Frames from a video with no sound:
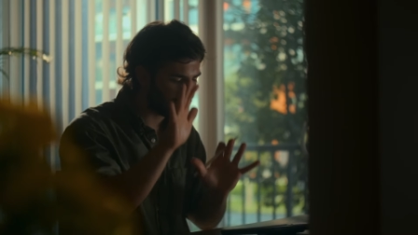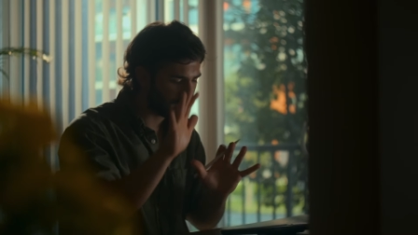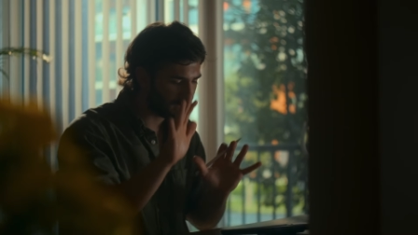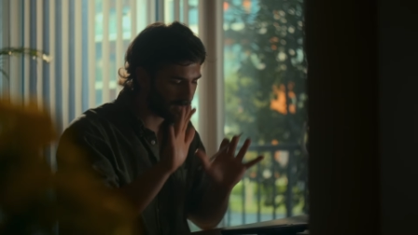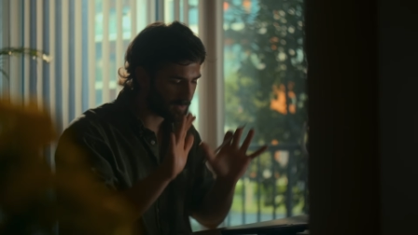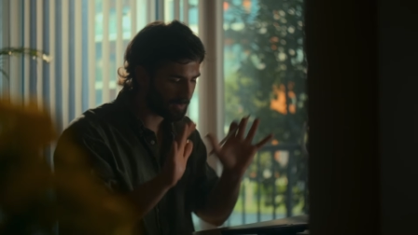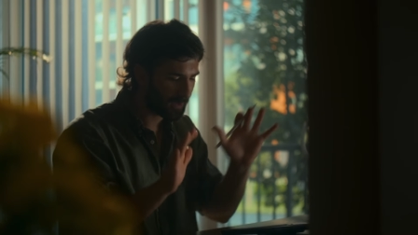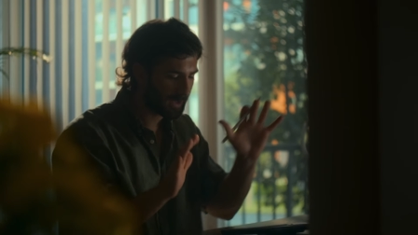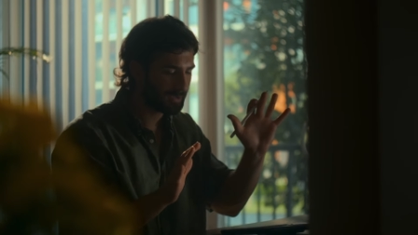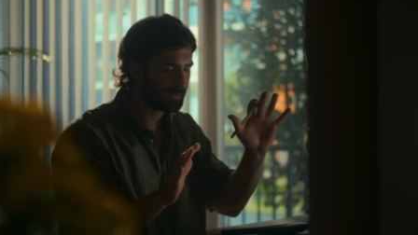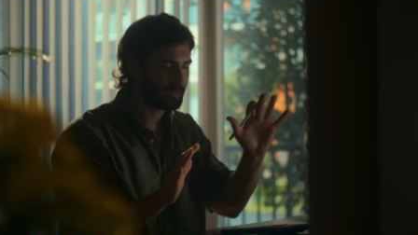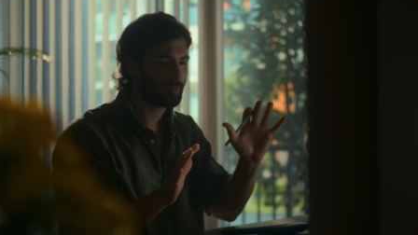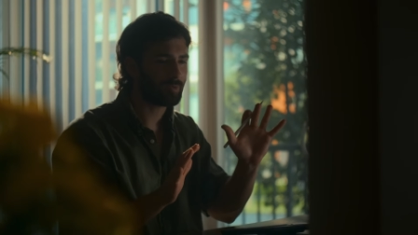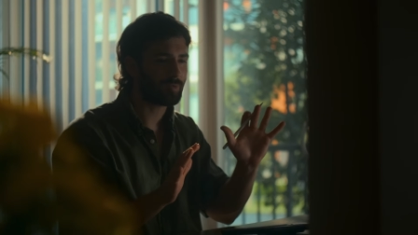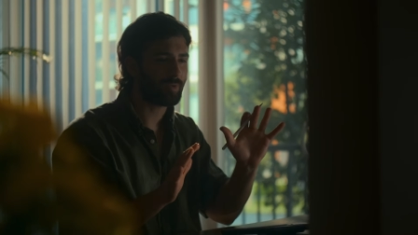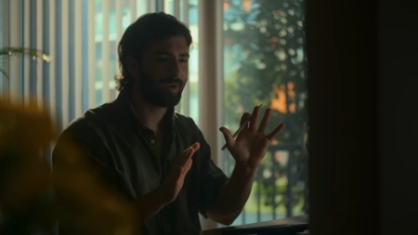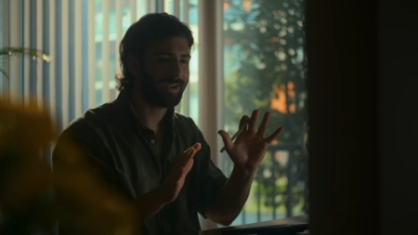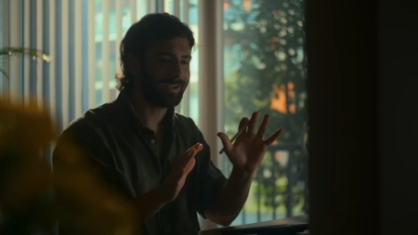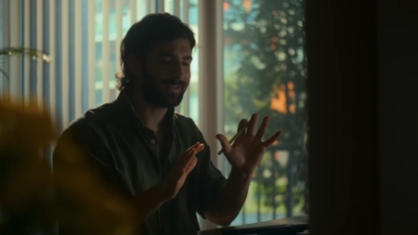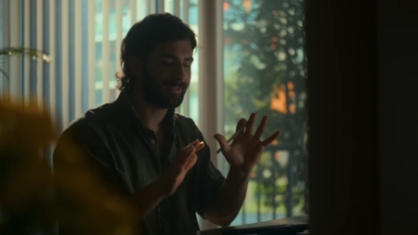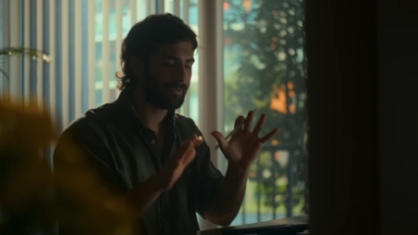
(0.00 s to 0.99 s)
try to
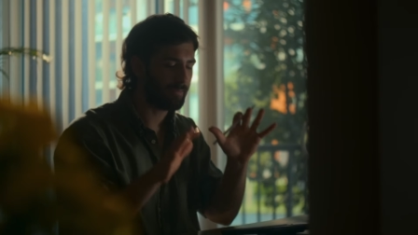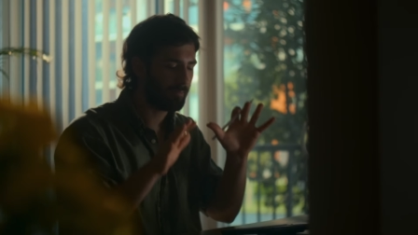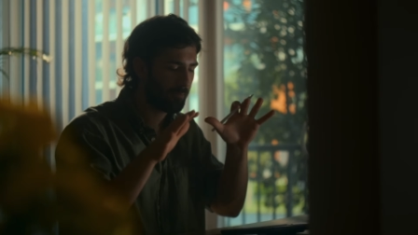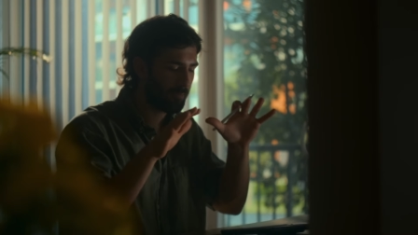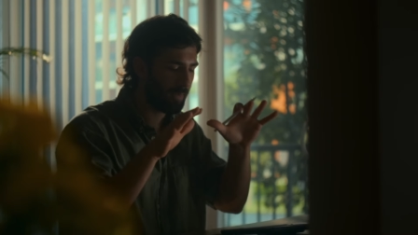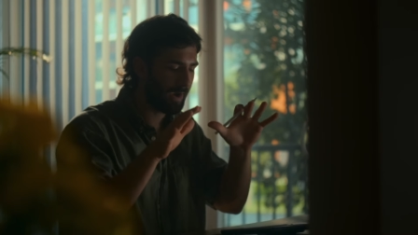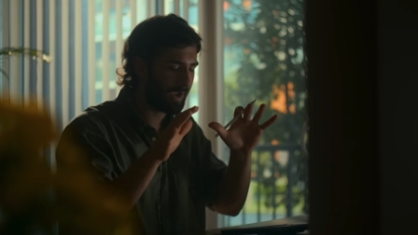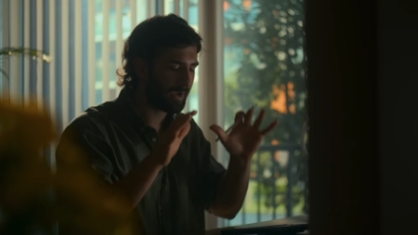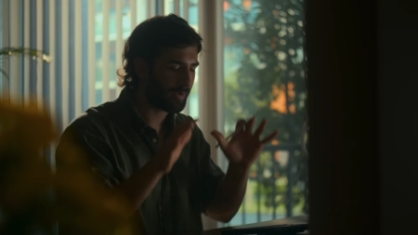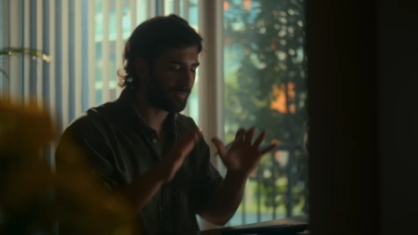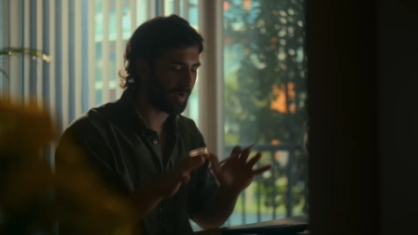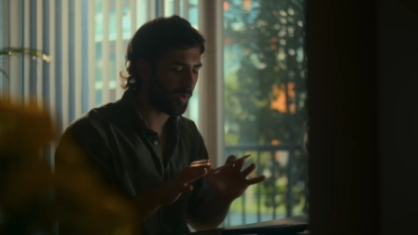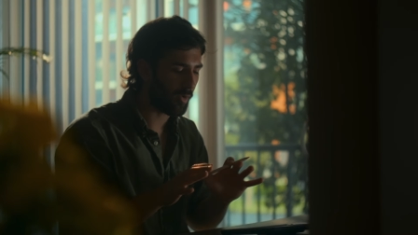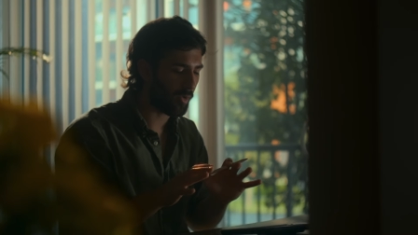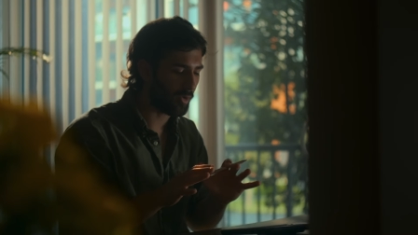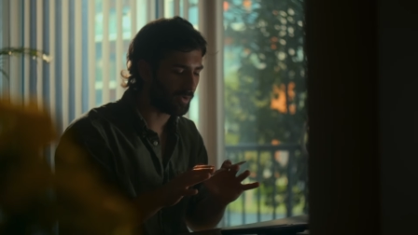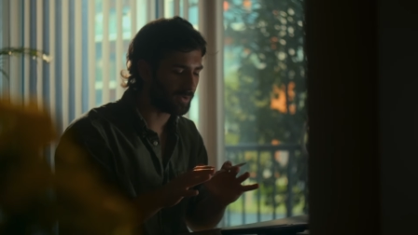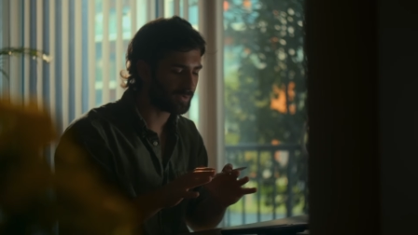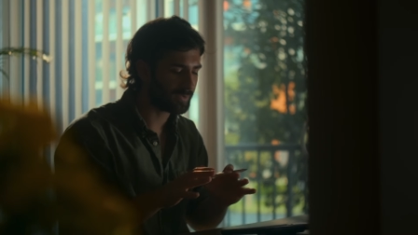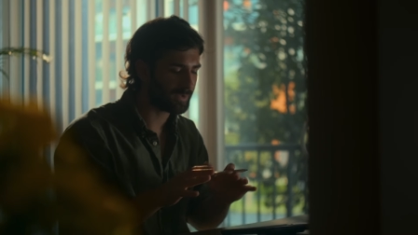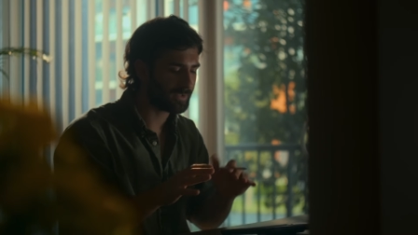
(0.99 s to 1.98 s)
create micro
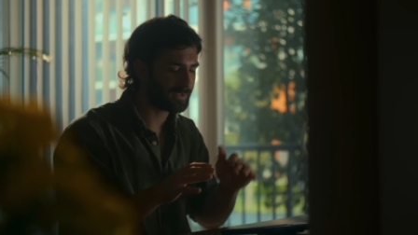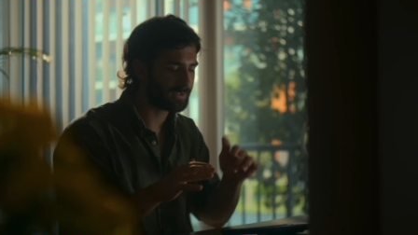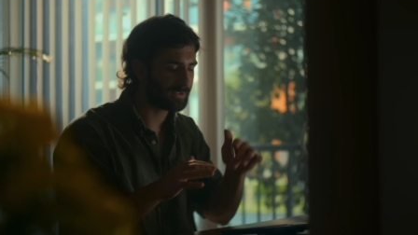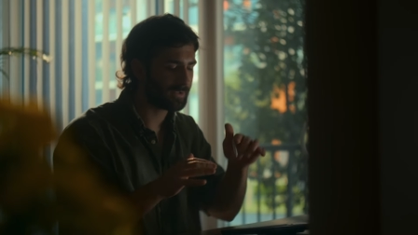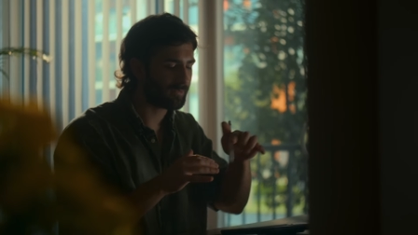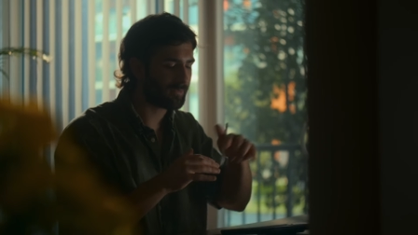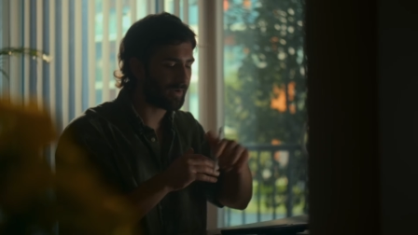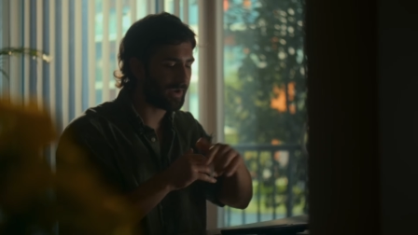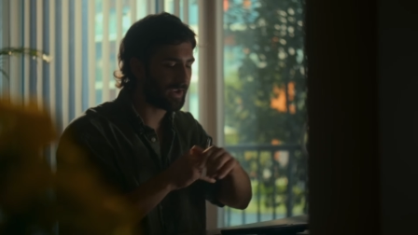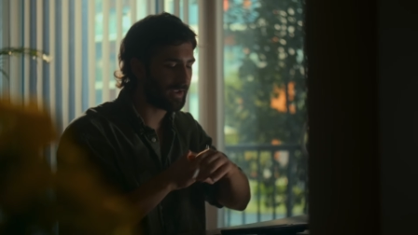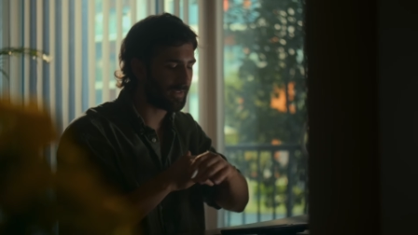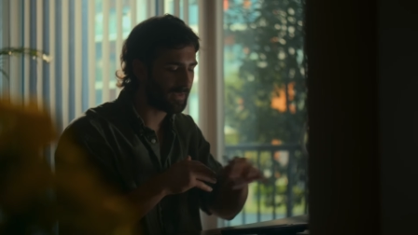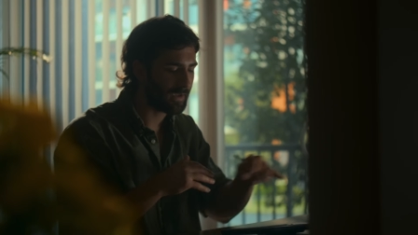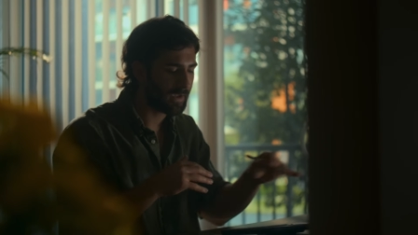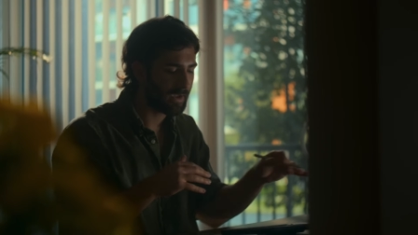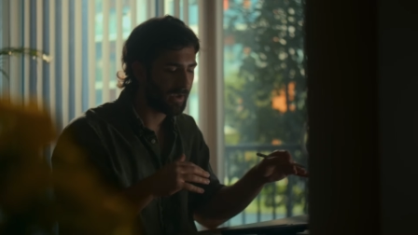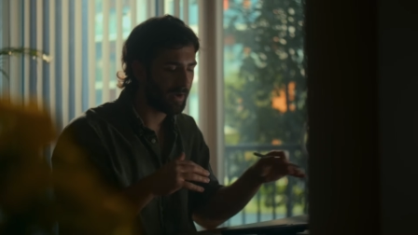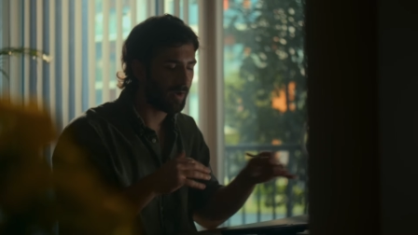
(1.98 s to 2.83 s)
contrast, create